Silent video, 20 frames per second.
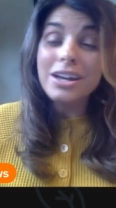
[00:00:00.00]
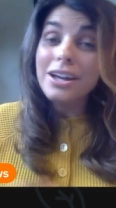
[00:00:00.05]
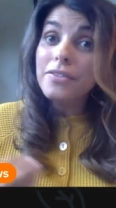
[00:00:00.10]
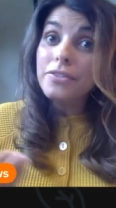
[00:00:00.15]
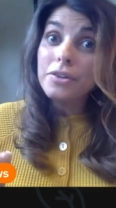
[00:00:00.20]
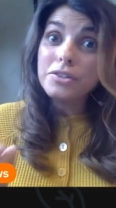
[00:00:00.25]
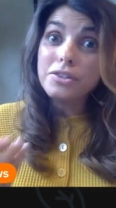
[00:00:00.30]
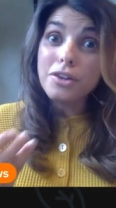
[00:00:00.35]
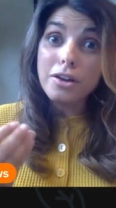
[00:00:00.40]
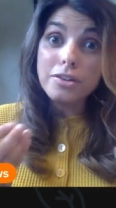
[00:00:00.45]

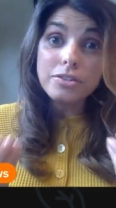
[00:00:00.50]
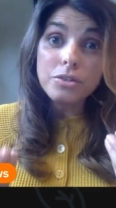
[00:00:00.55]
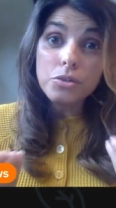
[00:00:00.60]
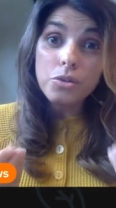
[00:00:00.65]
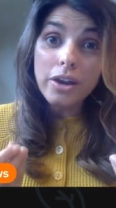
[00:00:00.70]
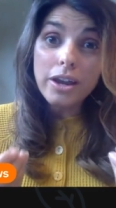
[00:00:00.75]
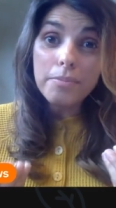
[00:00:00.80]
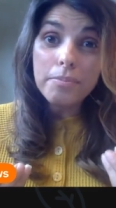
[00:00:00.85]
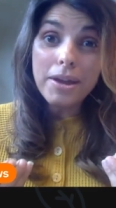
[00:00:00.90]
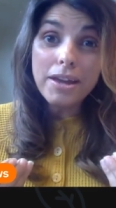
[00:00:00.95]
There's also
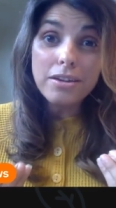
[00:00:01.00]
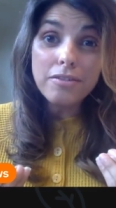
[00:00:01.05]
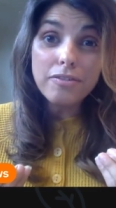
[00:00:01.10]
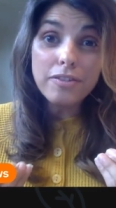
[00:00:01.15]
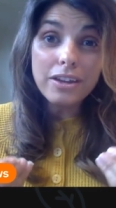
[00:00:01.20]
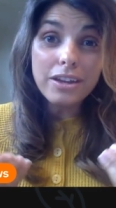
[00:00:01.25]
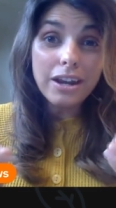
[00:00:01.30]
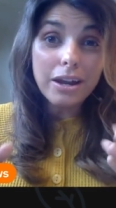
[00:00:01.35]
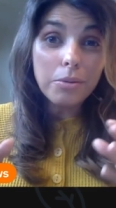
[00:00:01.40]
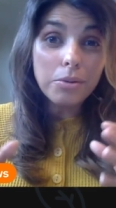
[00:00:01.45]
great
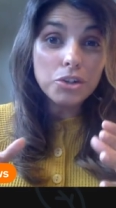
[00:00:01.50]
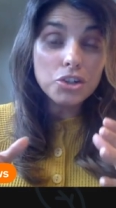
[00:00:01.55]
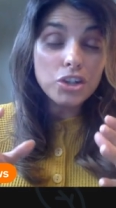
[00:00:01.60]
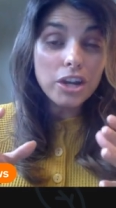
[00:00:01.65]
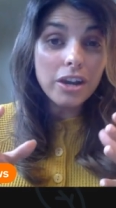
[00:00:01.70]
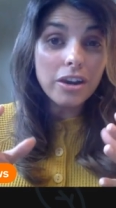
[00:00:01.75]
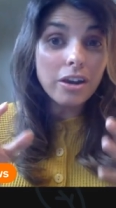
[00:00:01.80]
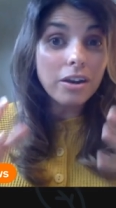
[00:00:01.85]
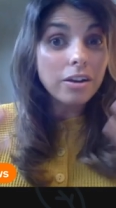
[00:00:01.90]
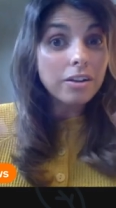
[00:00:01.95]
benefit I will
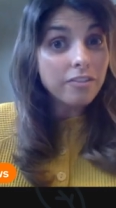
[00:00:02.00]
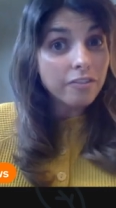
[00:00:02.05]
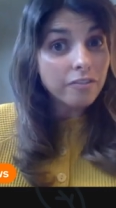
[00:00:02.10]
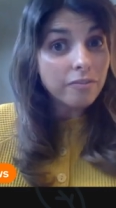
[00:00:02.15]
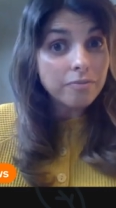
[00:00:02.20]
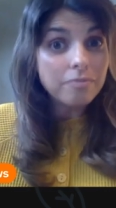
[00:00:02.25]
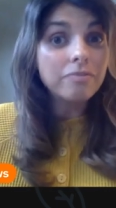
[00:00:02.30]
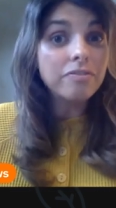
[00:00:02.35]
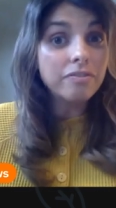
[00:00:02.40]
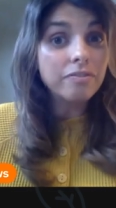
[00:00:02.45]
share
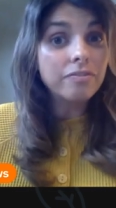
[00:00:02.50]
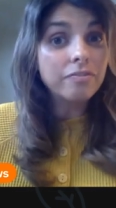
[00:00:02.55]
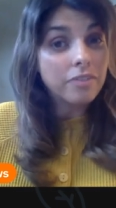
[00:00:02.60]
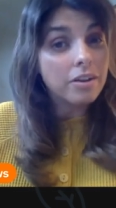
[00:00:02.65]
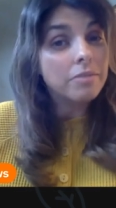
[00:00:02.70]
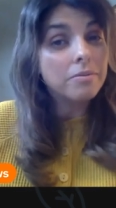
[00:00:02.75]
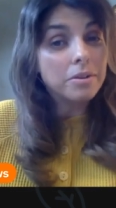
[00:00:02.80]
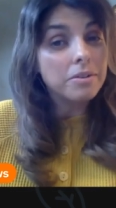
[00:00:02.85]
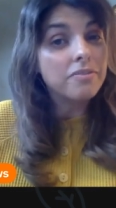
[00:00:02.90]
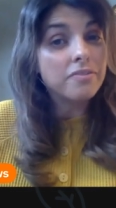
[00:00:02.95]

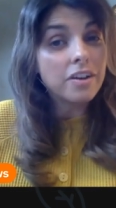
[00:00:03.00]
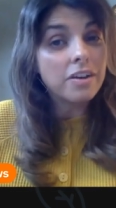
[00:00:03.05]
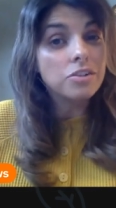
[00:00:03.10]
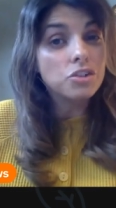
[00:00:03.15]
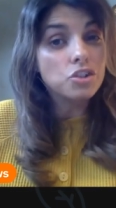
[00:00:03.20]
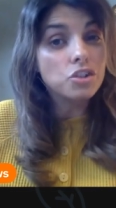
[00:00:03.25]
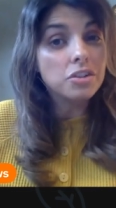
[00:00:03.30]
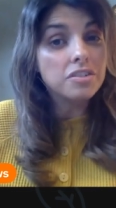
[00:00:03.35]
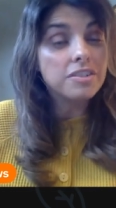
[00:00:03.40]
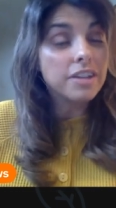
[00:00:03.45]
from a
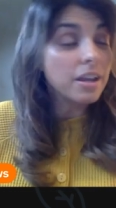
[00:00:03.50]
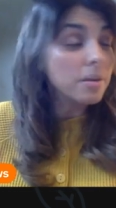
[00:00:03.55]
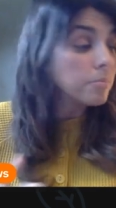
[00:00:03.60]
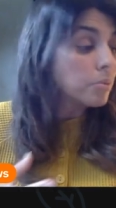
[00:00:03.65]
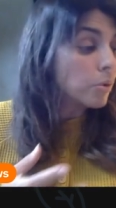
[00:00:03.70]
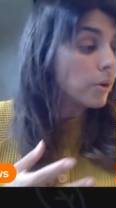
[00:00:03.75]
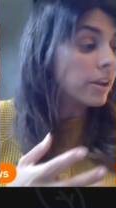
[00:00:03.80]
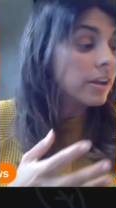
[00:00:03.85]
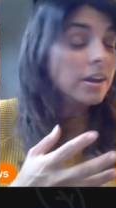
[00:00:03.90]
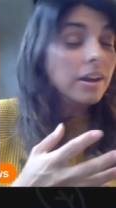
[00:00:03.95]
functional
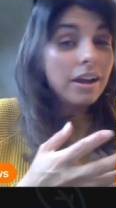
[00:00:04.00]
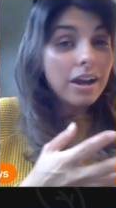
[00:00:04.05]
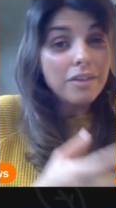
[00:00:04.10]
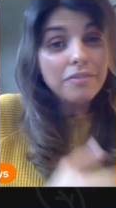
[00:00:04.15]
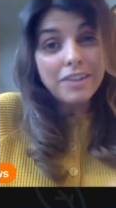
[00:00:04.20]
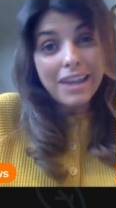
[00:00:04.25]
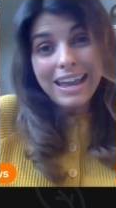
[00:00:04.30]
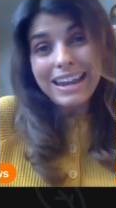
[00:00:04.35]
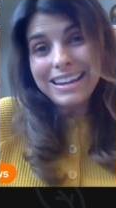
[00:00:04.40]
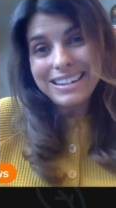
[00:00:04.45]
standpoint of
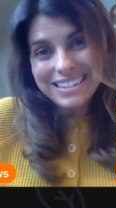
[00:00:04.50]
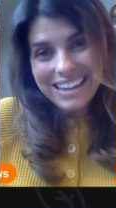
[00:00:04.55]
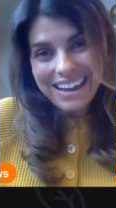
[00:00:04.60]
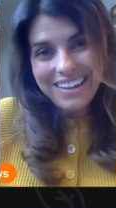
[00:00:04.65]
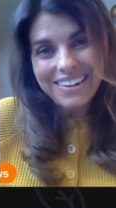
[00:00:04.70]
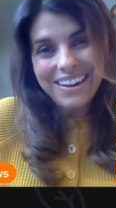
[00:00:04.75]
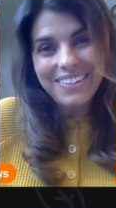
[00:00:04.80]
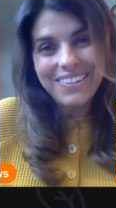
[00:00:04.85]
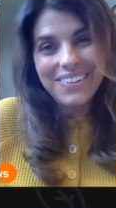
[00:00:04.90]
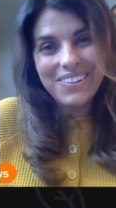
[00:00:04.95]
getting down
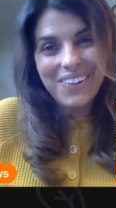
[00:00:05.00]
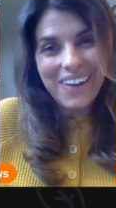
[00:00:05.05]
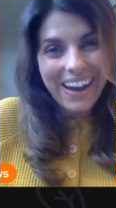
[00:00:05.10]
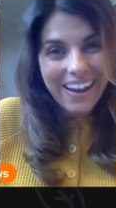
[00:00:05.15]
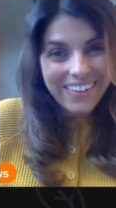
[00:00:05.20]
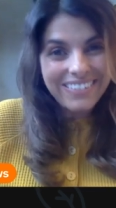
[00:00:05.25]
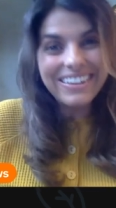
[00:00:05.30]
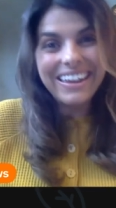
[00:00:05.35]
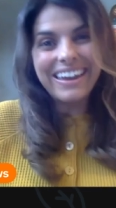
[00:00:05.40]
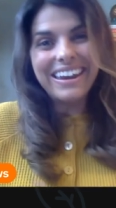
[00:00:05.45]
on the
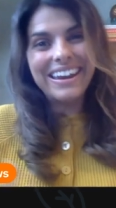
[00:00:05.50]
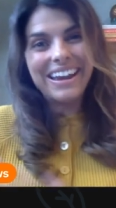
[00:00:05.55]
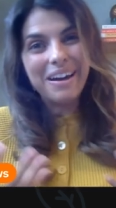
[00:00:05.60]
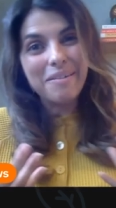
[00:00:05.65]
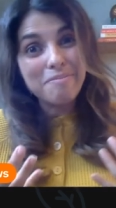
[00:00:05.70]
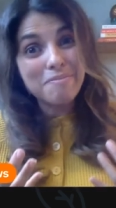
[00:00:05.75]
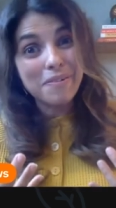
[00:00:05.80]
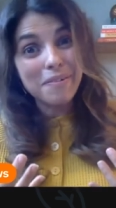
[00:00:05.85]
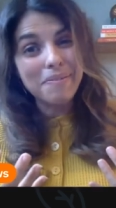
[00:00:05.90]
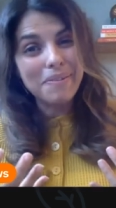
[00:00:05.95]
ground, getting up
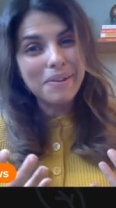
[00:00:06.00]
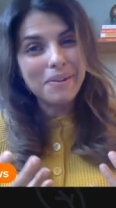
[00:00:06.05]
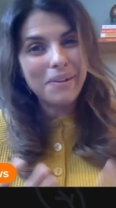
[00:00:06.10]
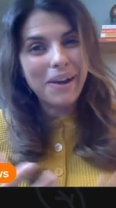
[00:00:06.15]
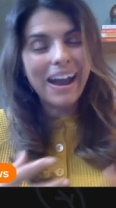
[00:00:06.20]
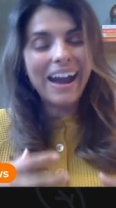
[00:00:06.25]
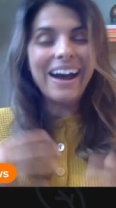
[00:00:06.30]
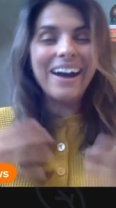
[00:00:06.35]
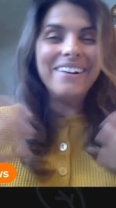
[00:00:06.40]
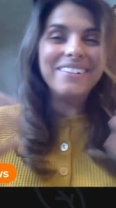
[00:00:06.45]
from the
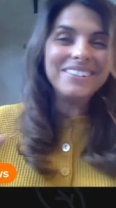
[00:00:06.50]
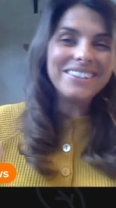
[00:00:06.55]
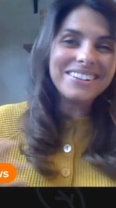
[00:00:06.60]
ground.